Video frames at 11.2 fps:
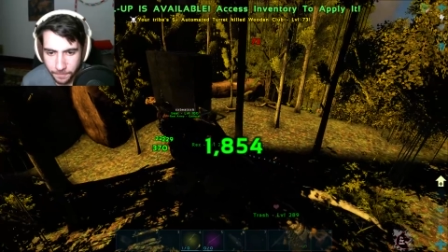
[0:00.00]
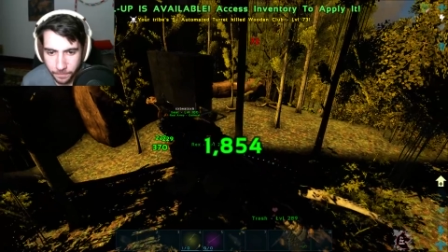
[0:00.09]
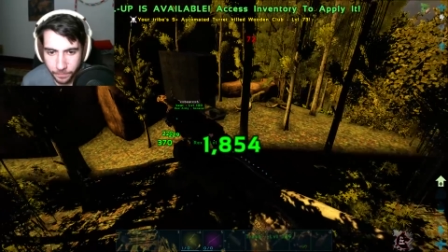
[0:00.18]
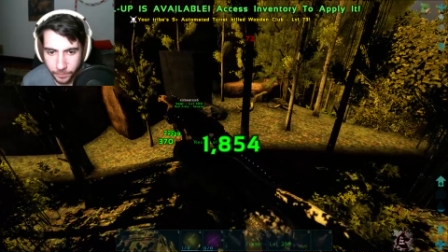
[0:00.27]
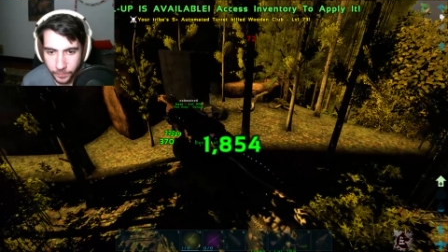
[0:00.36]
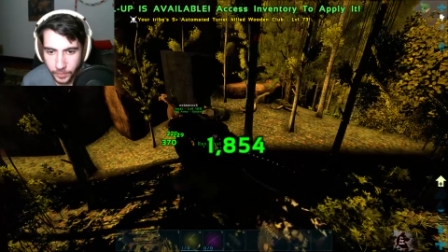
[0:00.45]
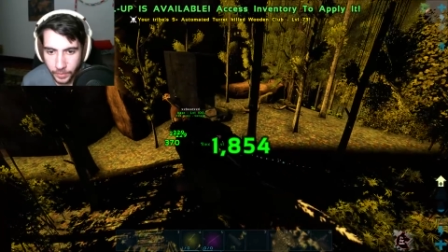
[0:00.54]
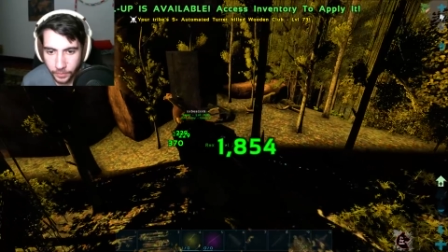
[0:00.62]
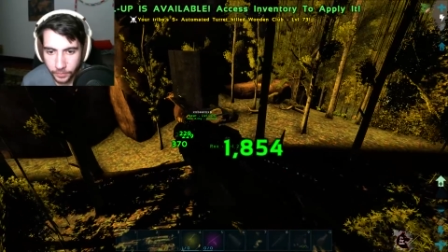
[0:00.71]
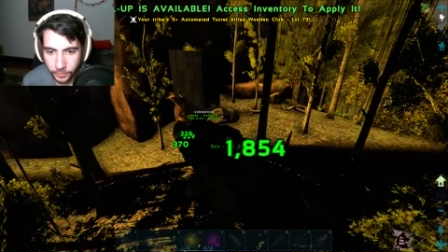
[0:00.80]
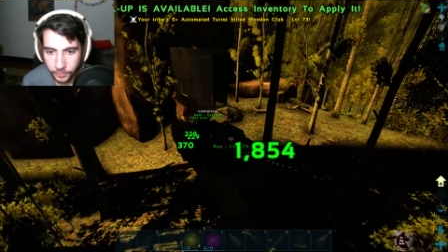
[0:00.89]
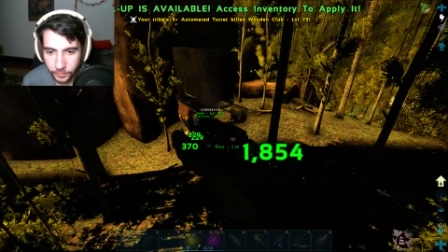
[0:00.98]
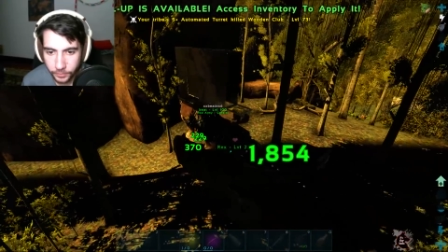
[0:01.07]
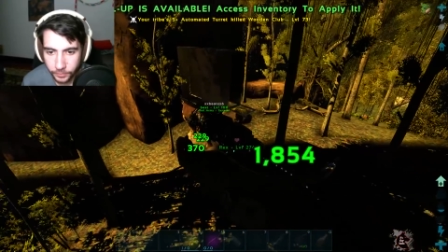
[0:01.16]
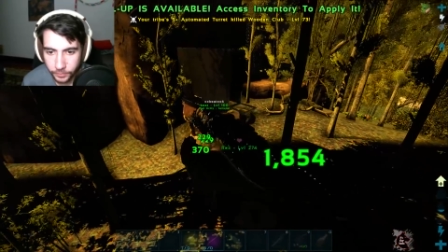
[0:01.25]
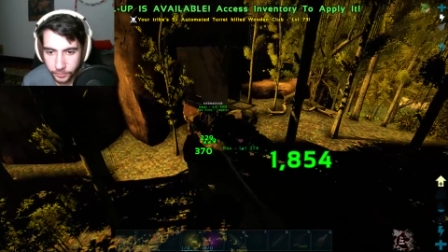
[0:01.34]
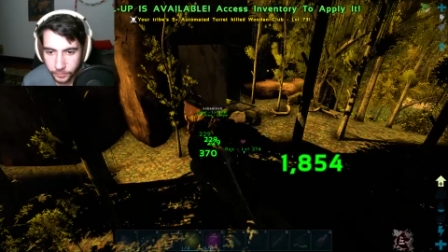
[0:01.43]
Okay, Girl, guys, we
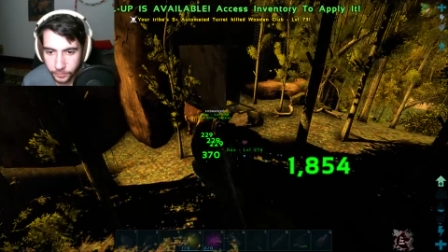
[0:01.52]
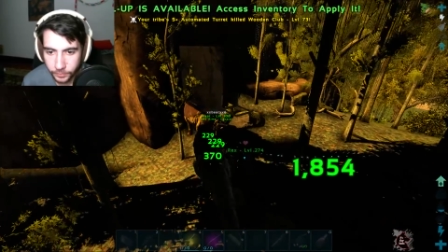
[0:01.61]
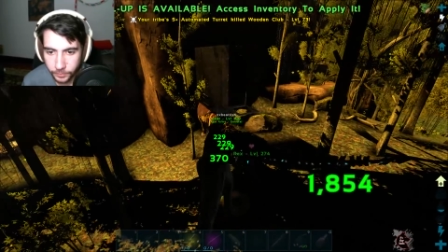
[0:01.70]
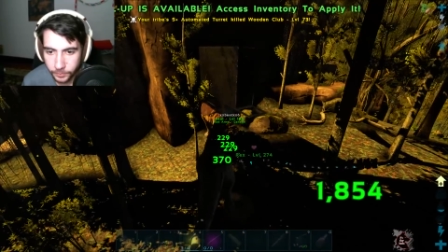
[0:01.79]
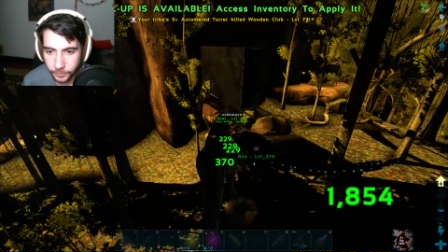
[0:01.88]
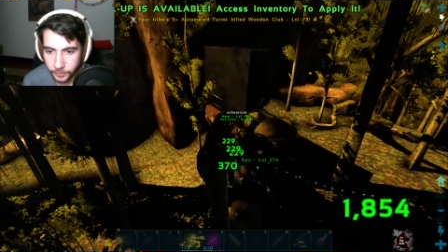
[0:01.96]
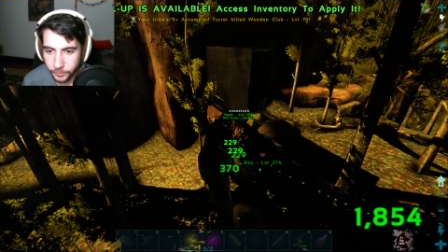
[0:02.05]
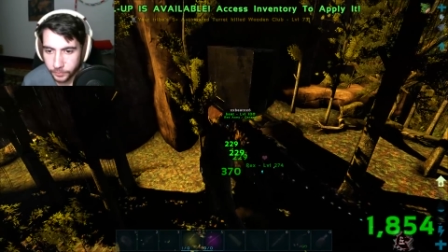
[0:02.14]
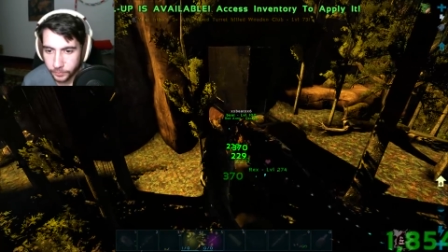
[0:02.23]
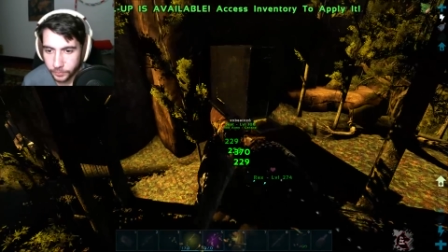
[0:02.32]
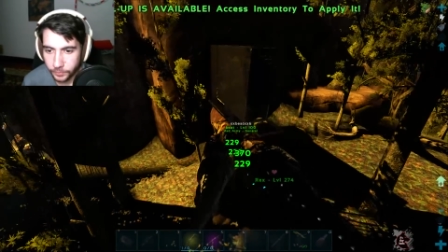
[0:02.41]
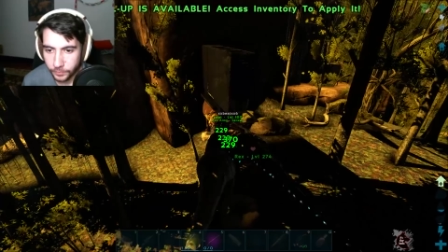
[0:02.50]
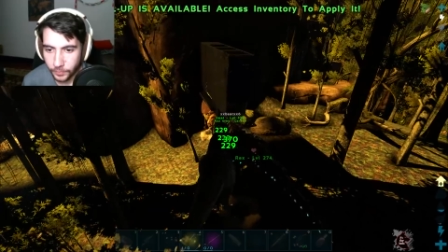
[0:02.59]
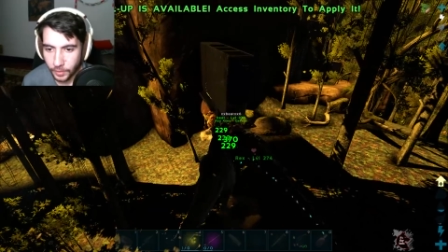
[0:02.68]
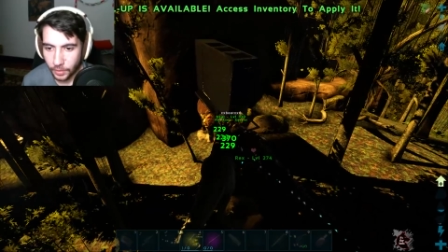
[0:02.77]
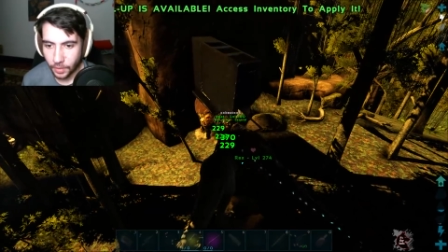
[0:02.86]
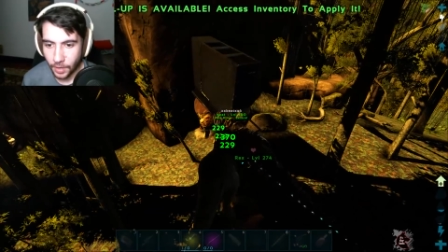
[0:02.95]
should all of I
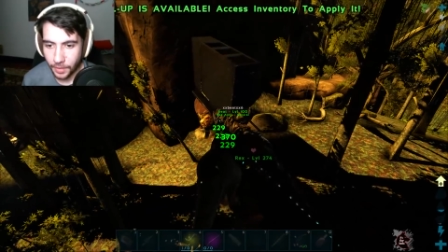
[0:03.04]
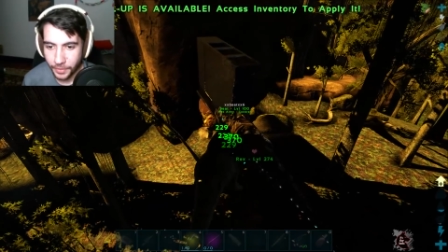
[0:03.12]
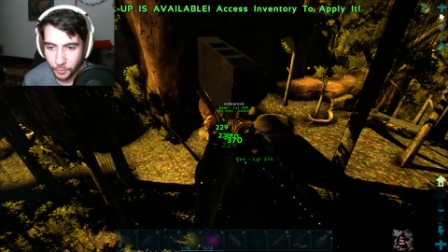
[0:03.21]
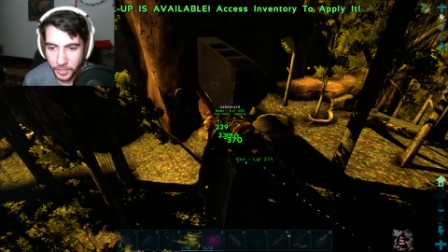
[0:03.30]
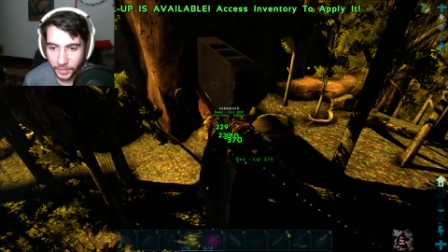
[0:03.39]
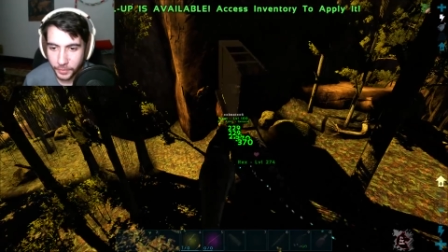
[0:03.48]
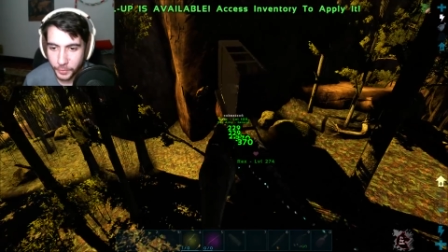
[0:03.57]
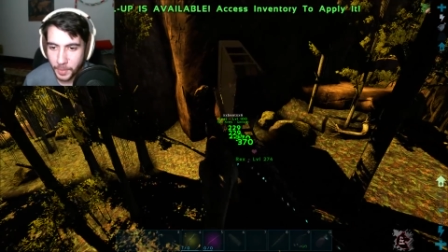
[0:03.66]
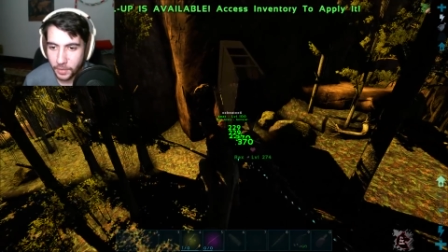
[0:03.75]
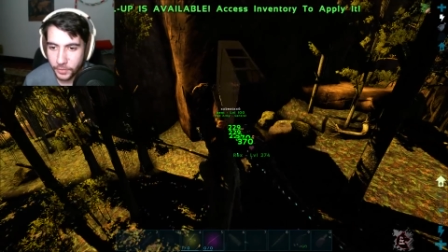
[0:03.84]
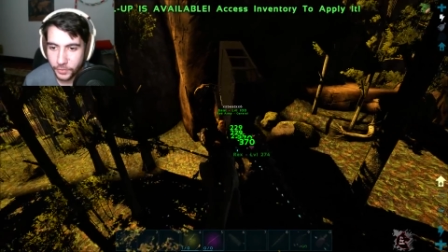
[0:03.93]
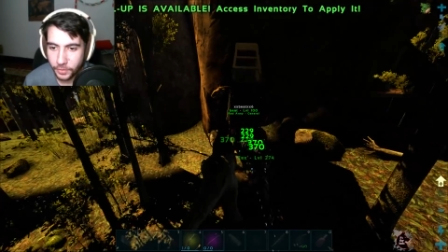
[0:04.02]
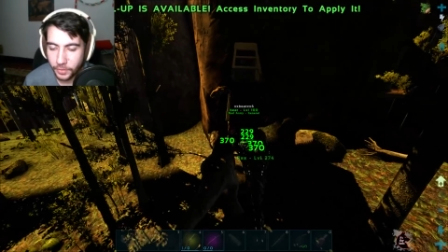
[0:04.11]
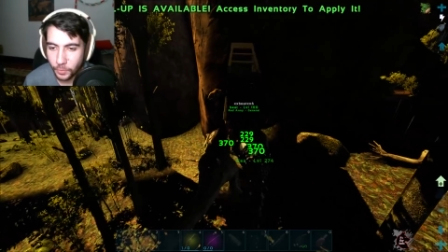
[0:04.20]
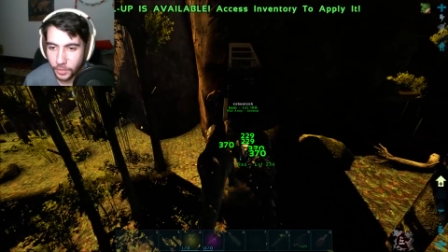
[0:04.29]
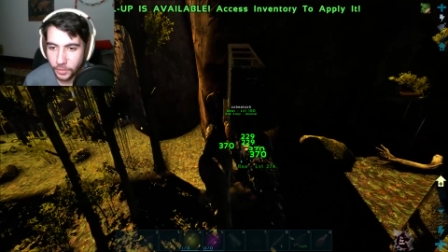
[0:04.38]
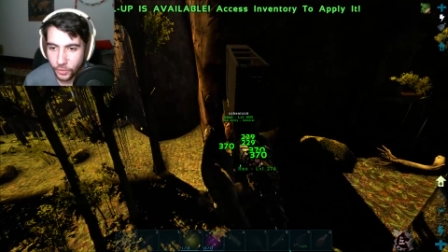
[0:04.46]
think we got this parachute.
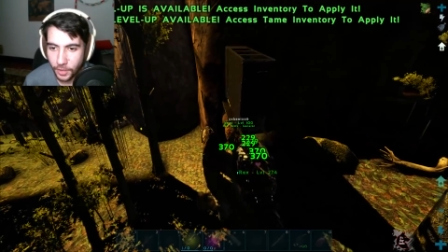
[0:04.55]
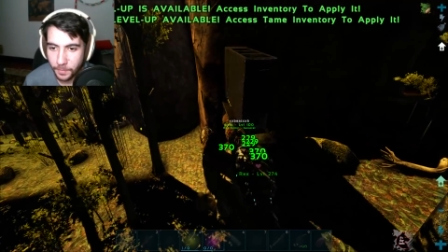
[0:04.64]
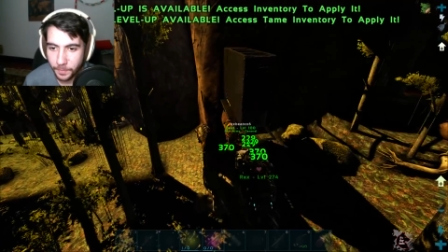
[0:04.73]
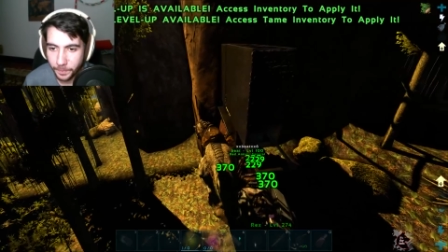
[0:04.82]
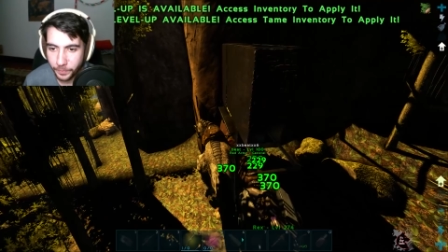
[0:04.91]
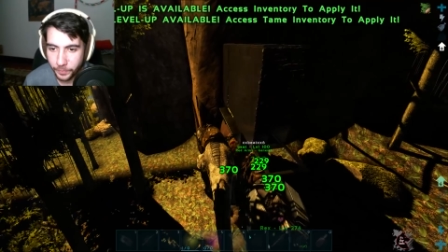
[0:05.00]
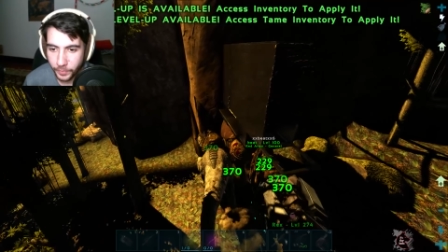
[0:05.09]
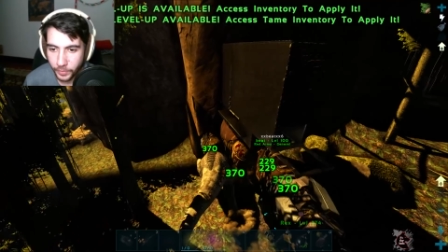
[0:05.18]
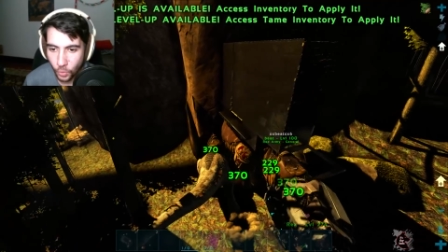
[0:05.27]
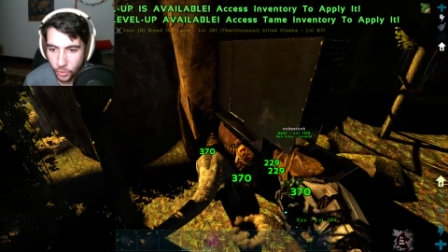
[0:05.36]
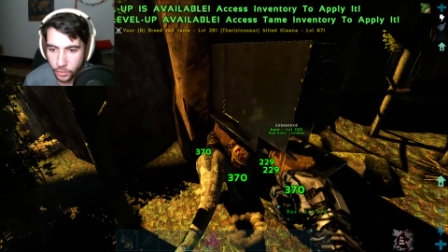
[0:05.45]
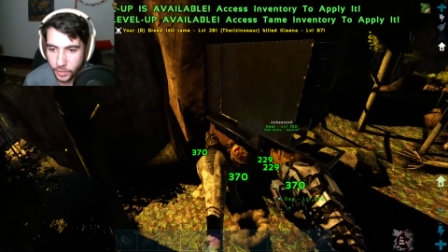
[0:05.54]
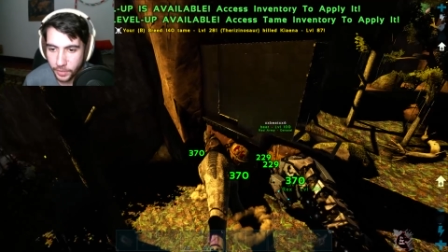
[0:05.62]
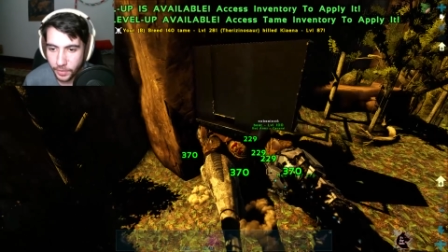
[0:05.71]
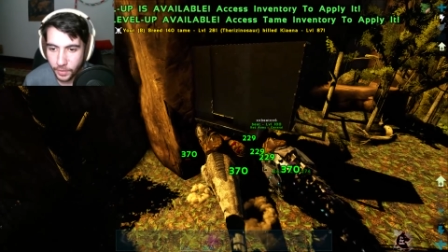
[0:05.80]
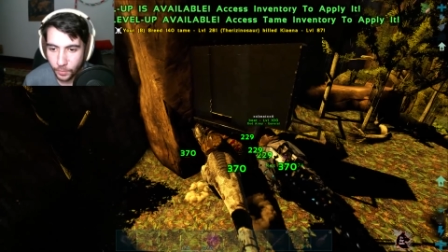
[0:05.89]
Good work, tribe. Corner it.